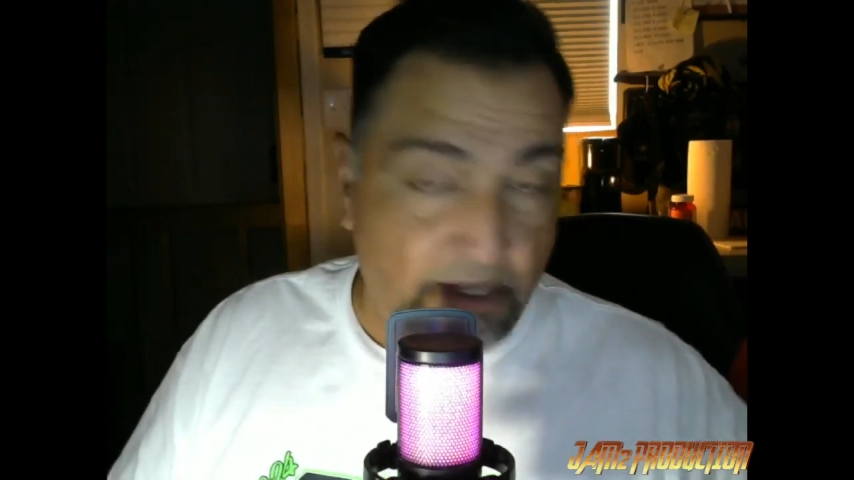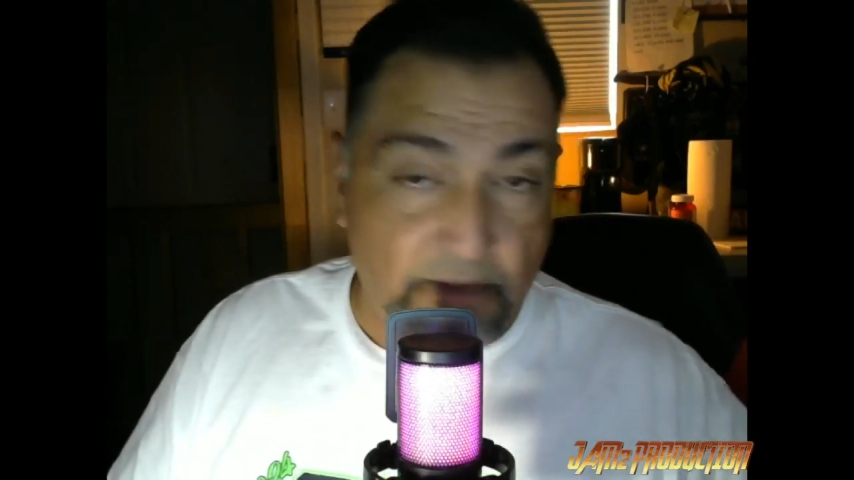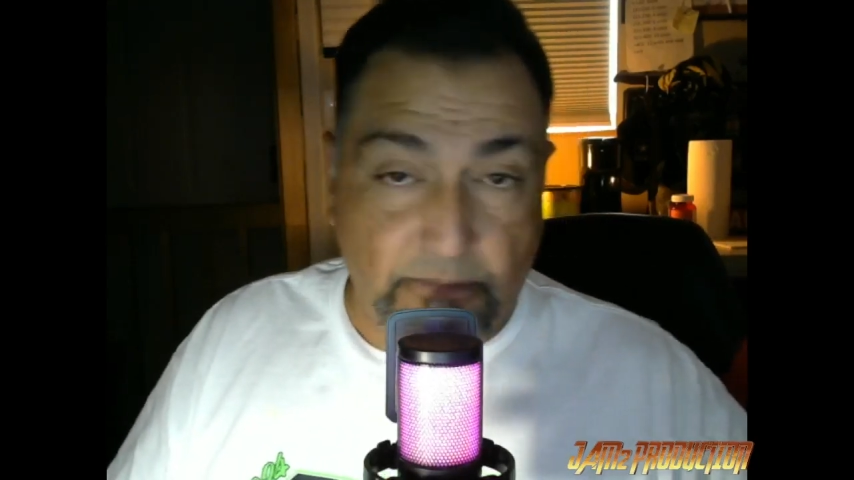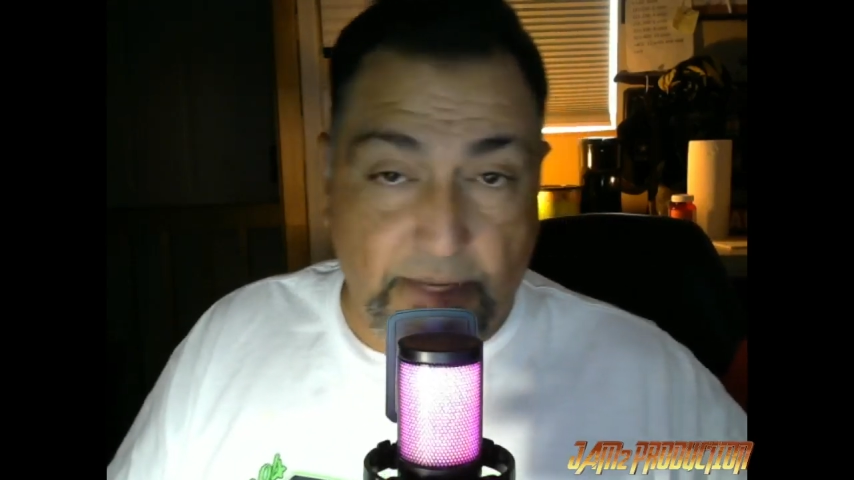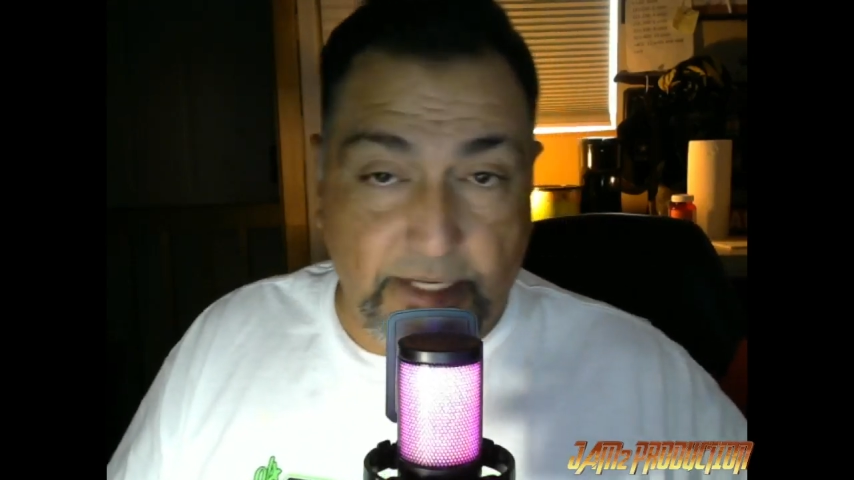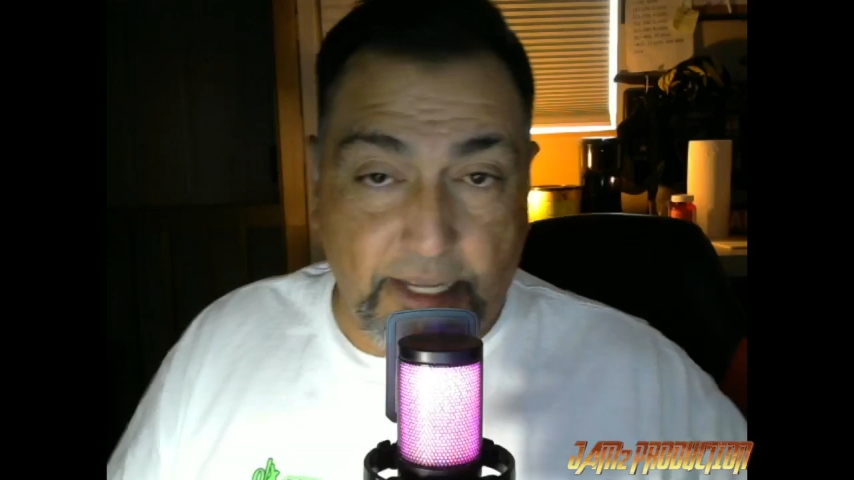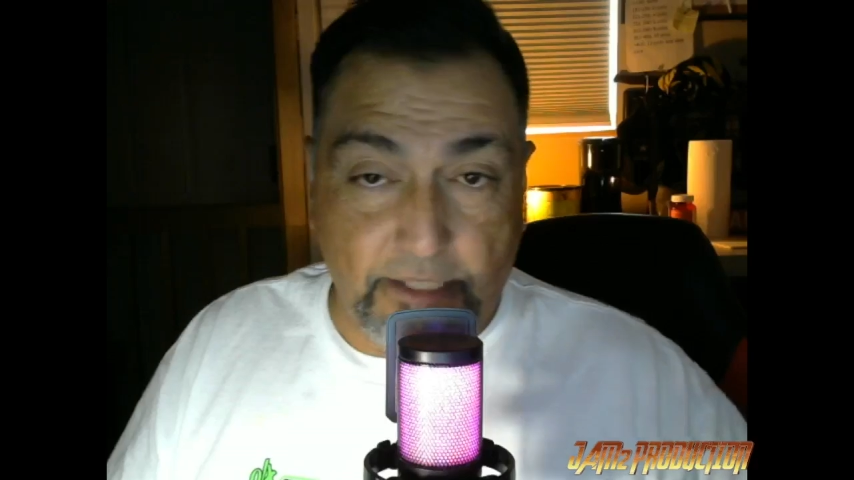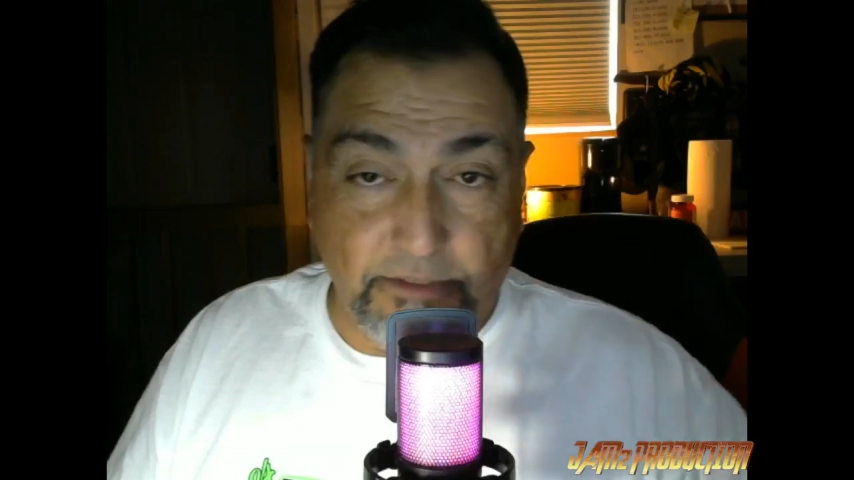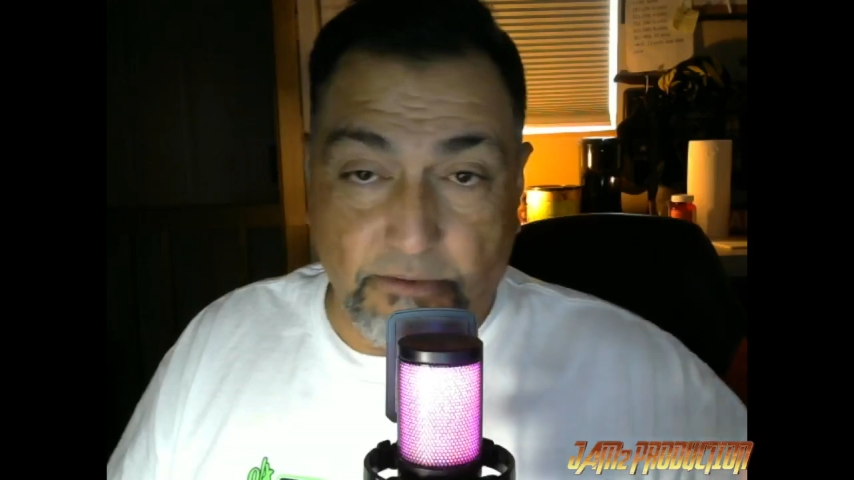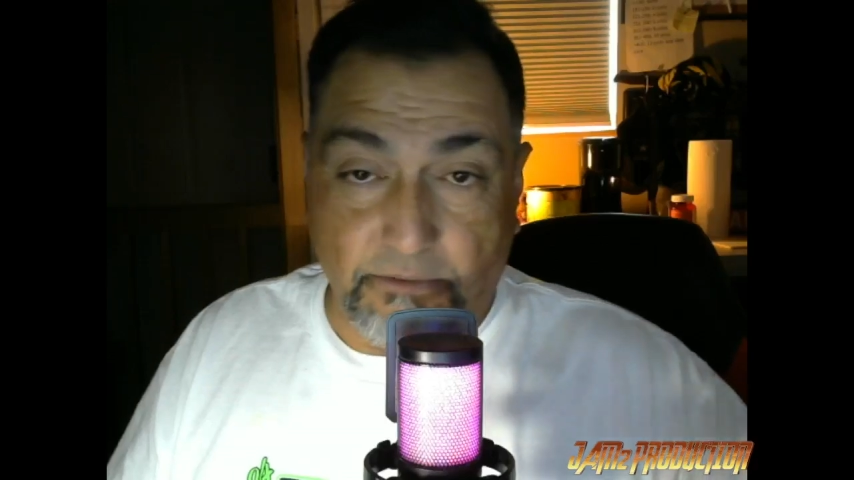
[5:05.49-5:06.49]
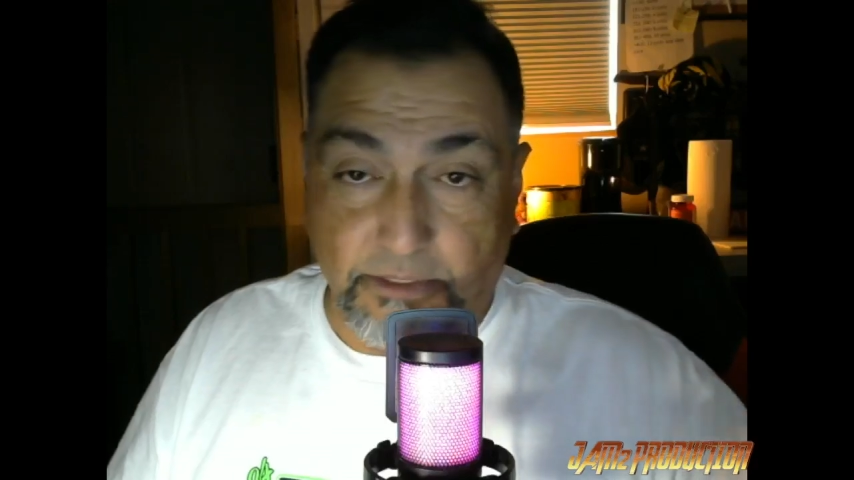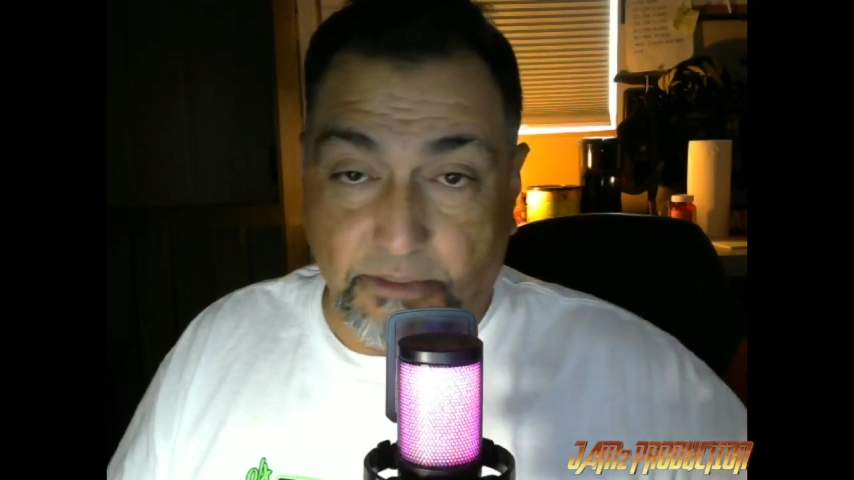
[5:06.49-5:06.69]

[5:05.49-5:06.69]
manhandled with.